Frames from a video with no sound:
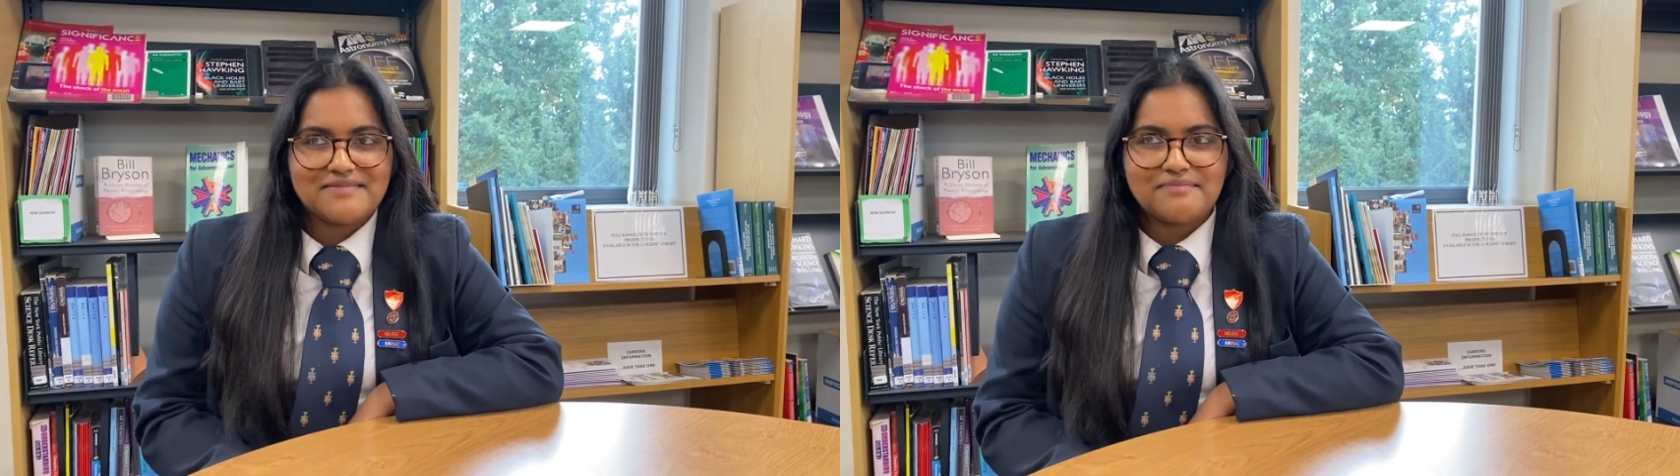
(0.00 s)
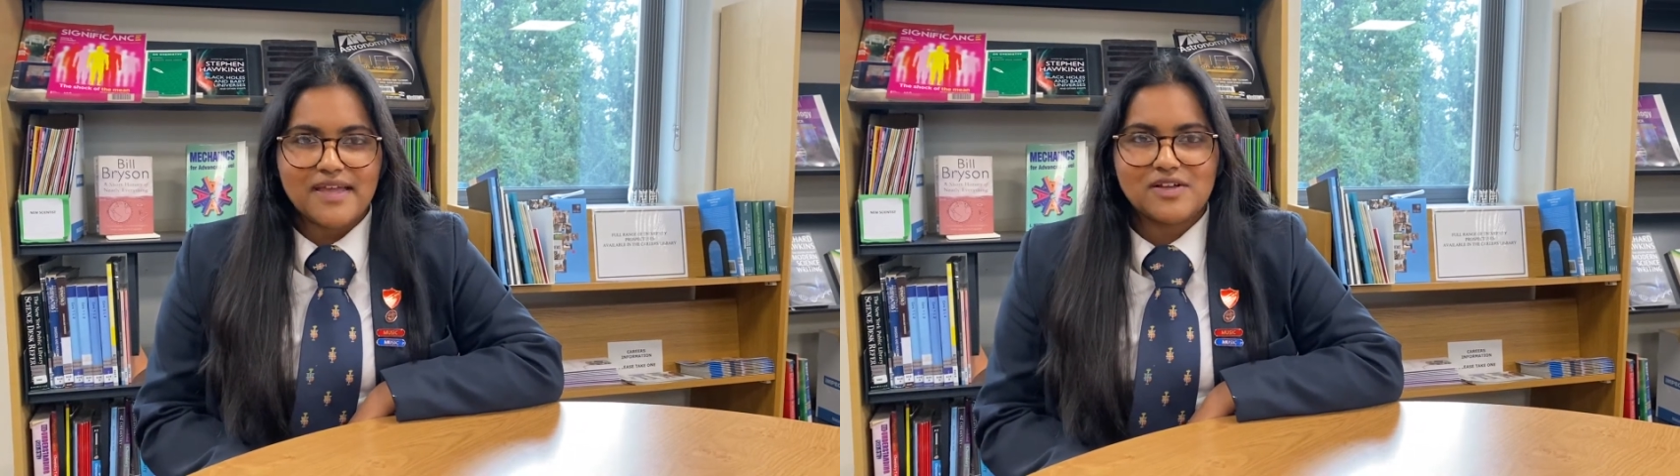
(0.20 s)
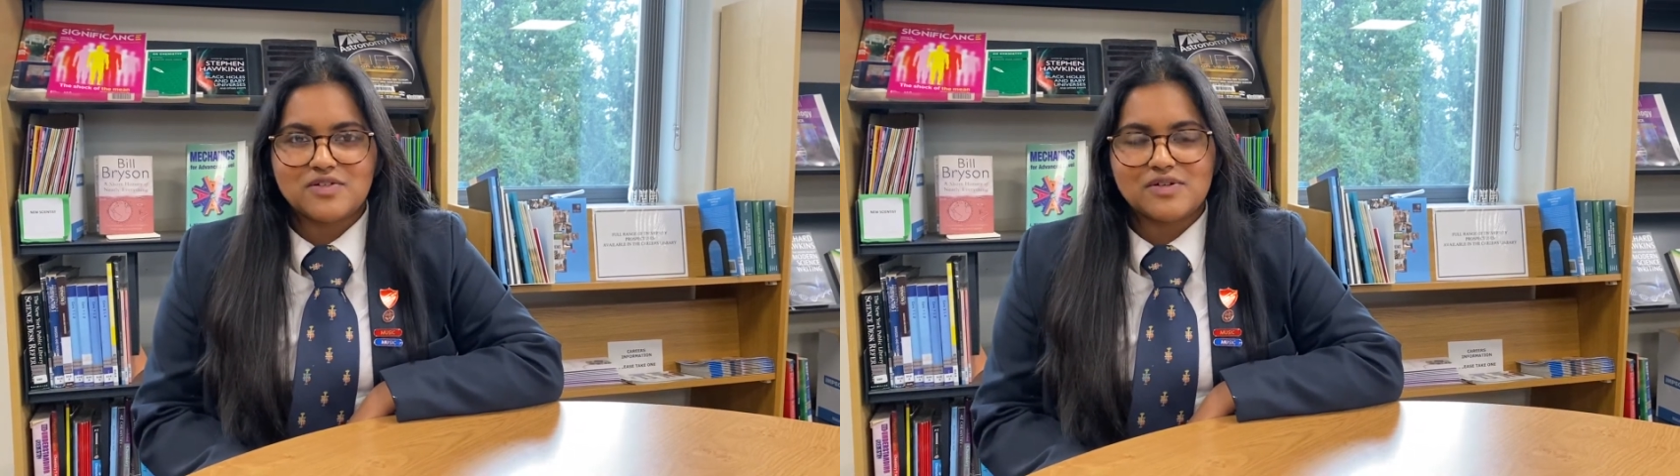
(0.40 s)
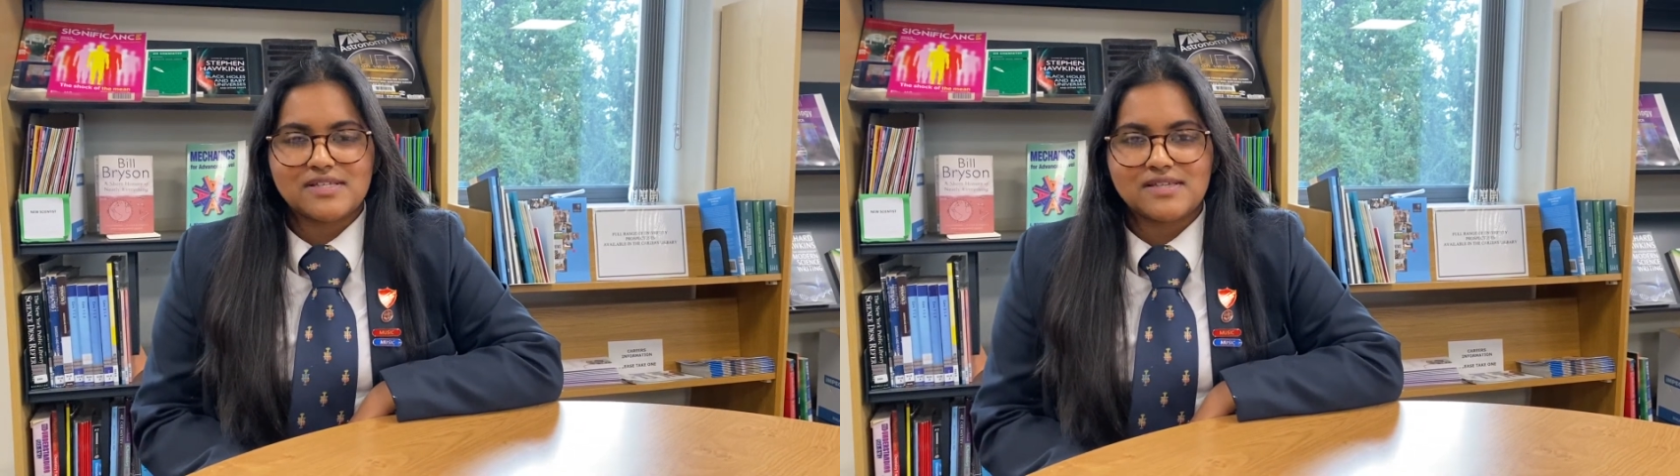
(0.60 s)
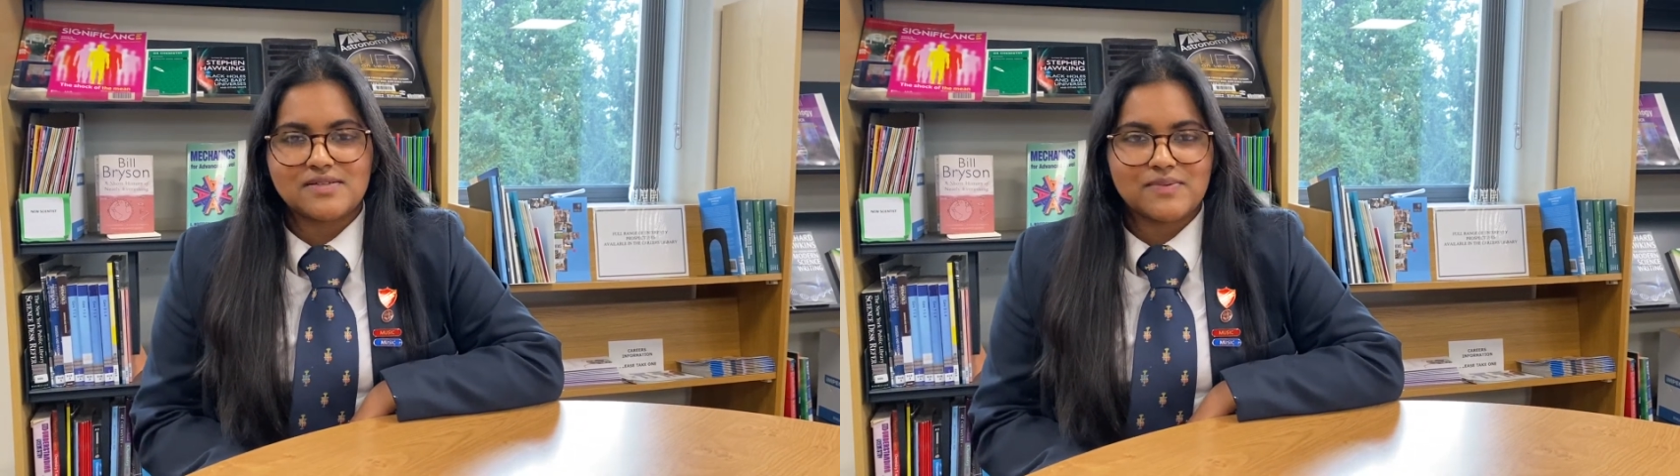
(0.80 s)
make
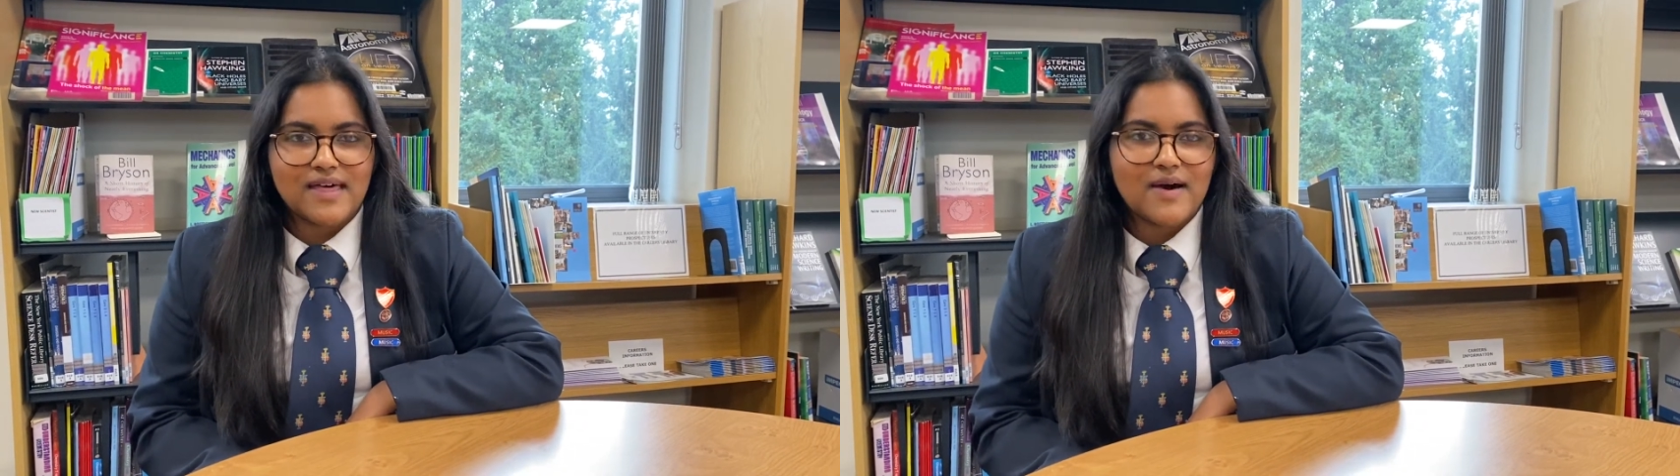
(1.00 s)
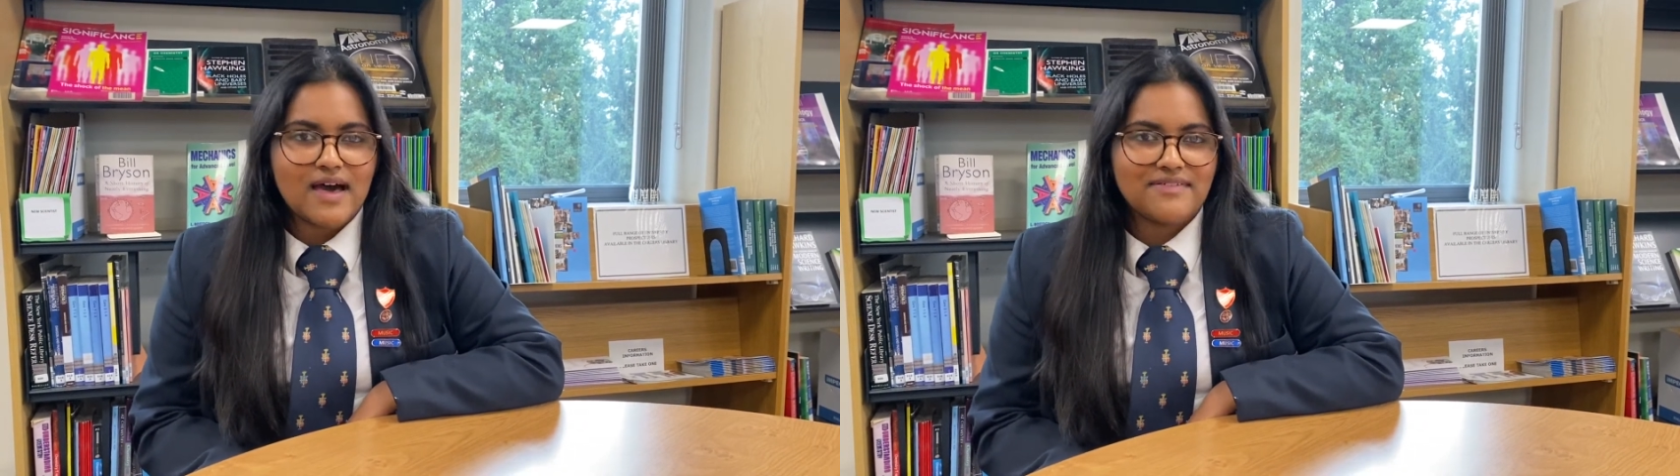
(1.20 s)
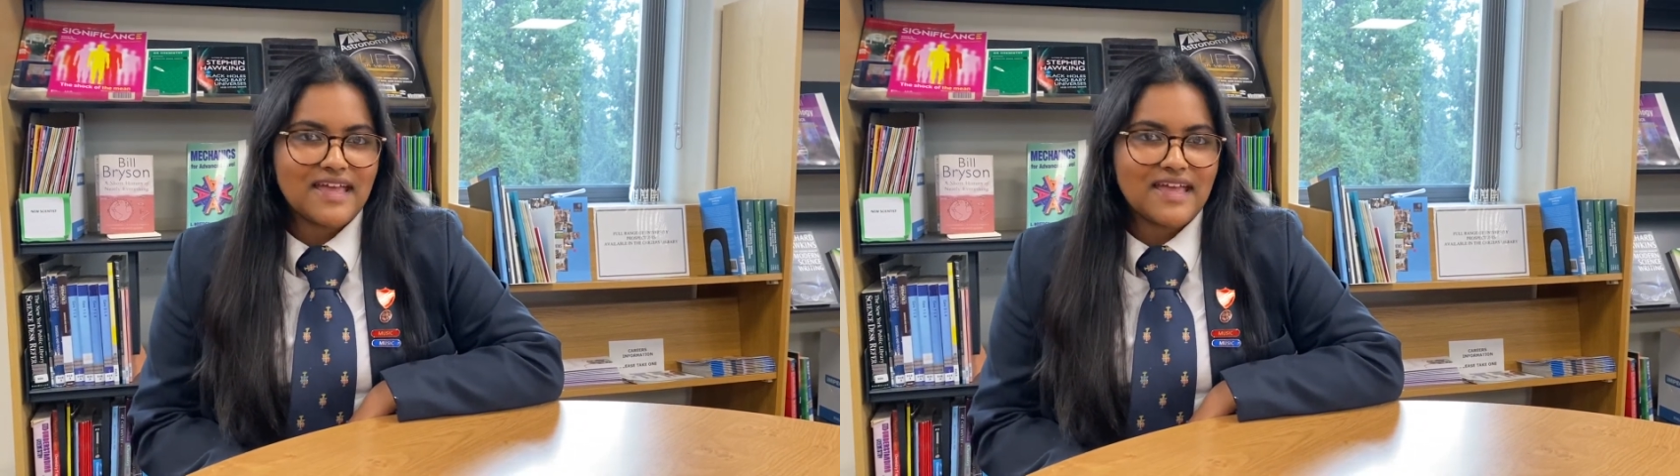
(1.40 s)
choices without having